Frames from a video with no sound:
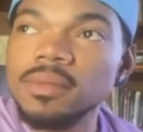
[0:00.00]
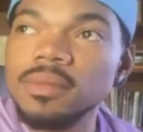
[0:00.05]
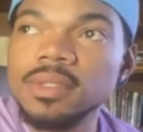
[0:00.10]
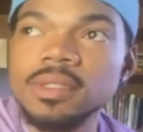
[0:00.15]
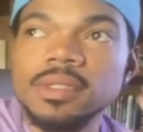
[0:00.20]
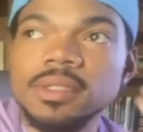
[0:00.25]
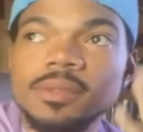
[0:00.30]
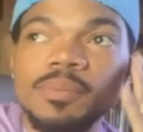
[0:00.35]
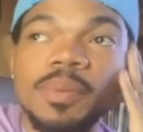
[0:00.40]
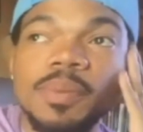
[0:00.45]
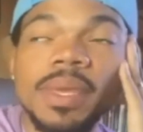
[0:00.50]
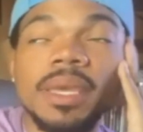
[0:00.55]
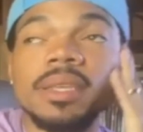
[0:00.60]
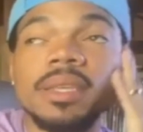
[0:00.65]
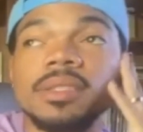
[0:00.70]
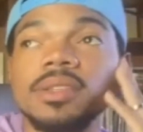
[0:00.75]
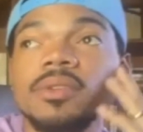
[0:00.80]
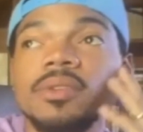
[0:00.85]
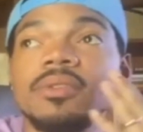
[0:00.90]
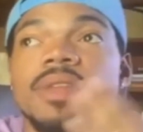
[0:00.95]

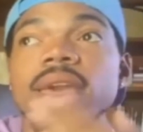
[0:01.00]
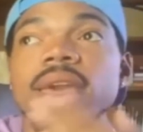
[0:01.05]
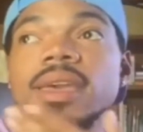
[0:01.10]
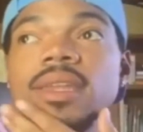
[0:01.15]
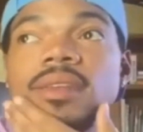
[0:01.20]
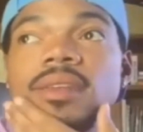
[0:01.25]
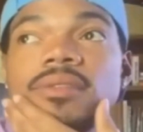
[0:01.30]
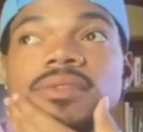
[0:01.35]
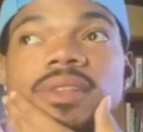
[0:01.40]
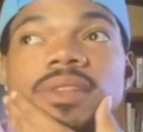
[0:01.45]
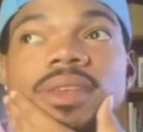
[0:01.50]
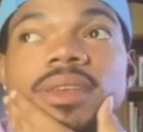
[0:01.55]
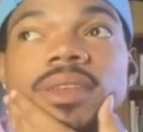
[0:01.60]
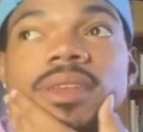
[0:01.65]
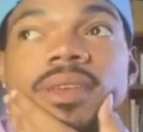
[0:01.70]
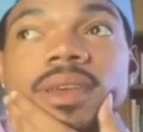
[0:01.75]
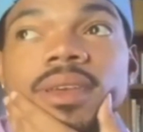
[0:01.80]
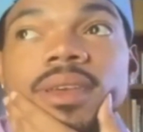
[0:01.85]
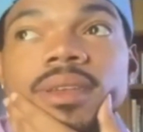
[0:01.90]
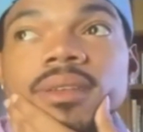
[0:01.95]
speaking so negatively
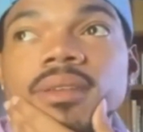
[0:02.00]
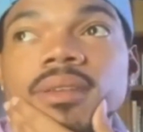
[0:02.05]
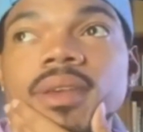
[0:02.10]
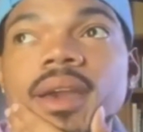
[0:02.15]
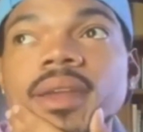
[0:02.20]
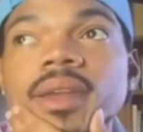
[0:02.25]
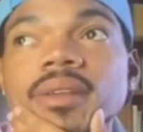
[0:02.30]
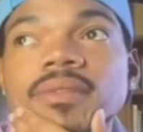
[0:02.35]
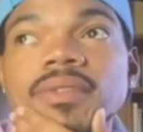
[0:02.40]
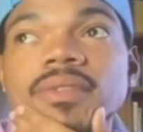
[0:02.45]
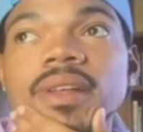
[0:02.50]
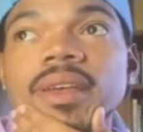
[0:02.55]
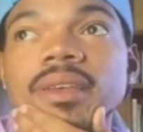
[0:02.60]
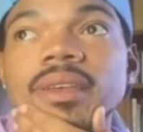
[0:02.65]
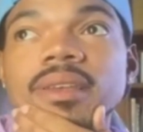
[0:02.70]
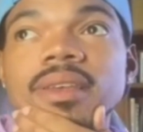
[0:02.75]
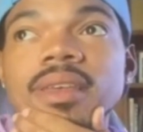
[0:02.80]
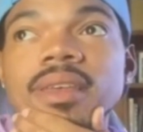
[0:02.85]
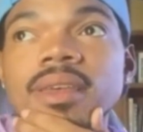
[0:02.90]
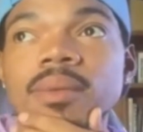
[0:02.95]
and kind of
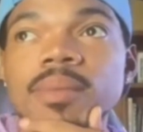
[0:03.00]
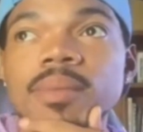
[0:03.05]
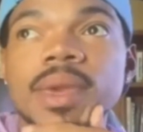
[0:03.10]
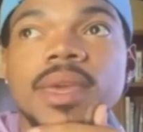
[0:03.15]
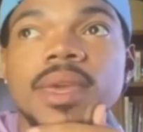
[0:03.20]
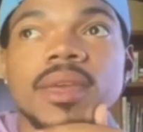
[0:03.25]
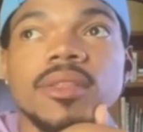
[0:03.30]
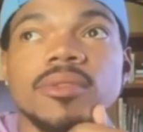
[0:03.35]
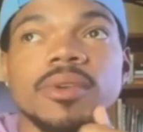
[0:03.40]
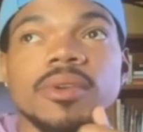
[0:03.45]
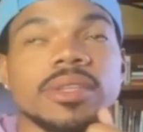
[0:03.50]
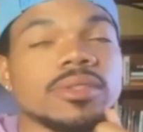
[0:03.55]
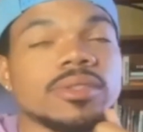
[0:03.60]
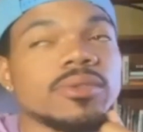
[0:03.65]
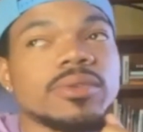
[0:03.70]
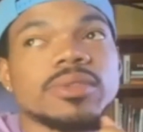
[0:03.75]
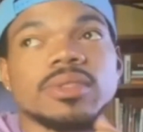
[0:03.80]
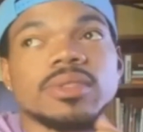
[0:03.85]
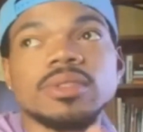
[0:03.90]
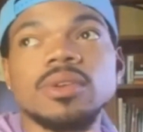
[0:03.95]
like making threats
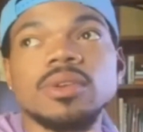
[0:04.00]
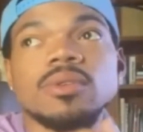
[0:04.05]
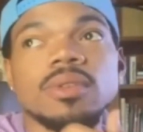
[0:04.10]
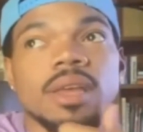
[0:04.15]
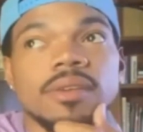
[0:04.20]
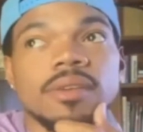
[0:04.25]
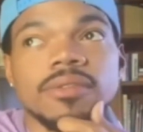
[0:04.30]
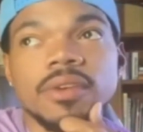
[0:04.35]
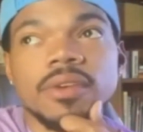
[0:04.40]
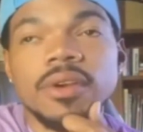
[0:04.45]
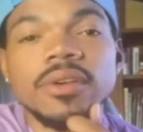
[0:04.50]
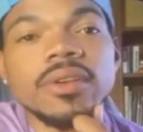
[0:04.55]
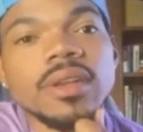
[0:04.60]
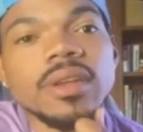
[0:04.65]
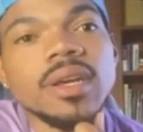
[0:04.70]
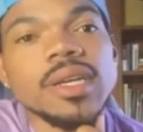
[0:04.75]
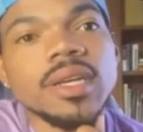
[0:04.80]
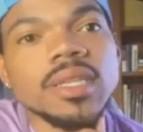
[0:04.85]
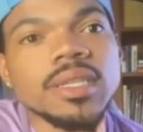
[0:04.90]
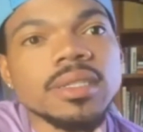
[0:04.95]
towards his own life or hurting
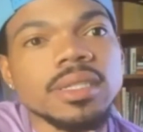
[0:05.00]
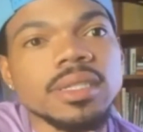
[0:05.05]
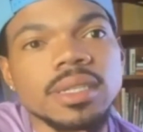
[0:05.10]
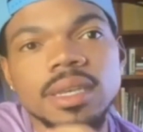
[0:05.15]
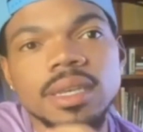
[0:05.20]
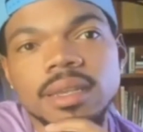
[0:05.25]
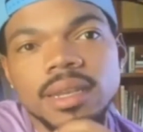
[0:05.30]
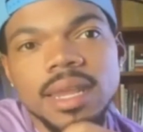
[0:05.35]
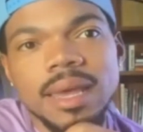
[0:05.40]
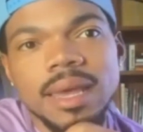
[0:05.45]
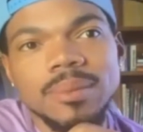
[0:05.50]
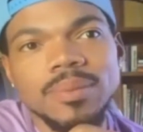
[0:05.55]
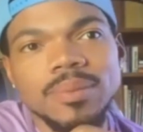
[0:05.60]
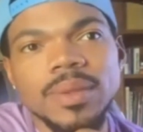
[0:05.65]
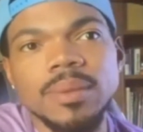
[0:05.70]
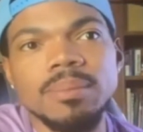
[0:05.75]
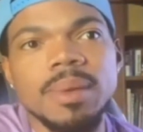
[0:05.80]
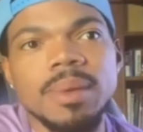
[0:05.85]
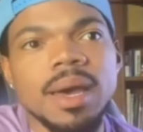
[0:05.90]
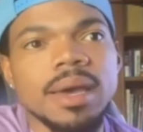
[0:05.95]
others and not
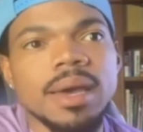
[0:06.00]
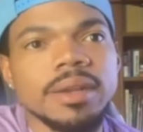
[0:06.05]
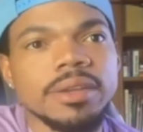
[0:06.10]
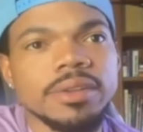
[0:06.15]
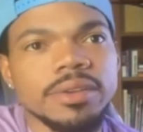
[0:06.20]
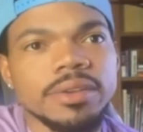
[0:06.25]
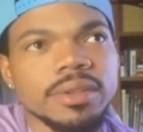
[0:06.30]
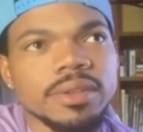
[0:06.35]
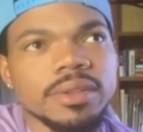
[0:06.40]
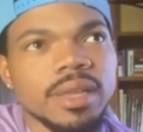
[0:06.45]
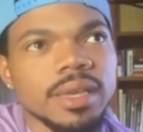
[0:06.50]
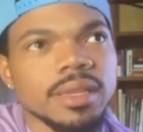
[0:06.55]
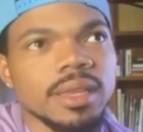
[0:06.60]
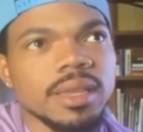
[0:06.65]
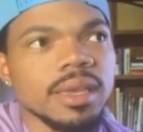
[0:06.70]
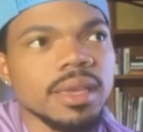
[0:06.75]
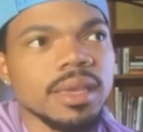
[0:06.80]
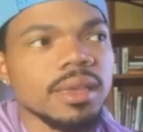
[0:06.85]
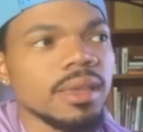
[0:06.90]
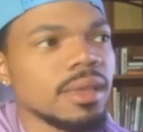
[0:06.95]
be monitored like
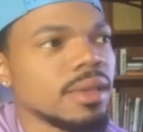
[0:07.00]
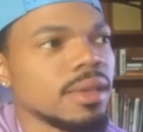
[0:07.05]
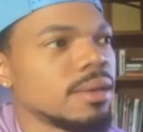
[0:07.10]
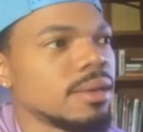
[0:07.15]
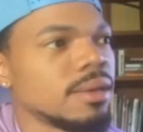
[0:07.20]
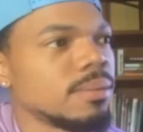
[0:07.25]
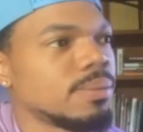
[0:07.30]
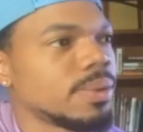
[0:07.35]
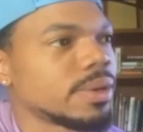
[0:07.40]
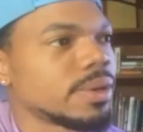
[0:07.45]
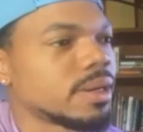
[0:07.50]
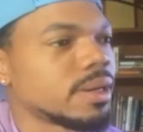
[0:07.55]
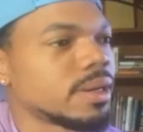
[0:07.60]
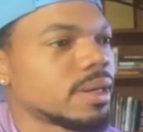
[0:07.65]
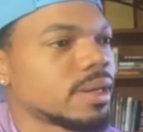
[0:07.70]
that. But